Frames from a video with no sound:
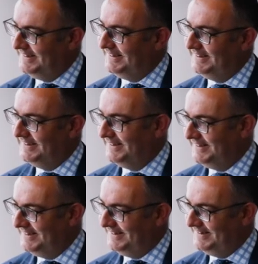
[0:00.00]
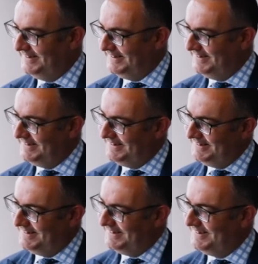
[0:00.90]

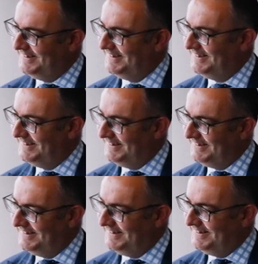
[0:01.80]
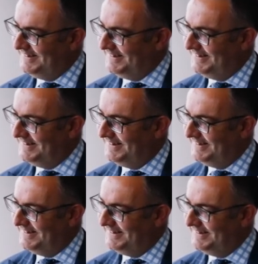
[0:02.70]

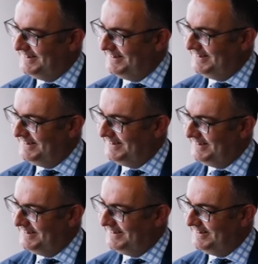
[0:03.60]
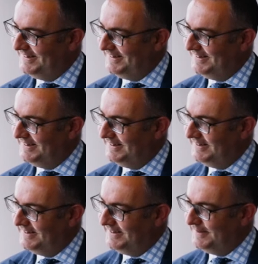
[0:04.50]

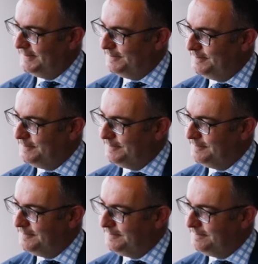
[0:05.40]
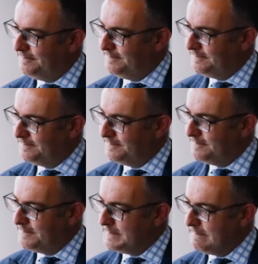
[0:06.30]

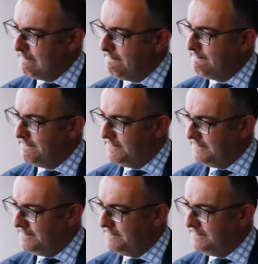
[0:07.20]
[no speech]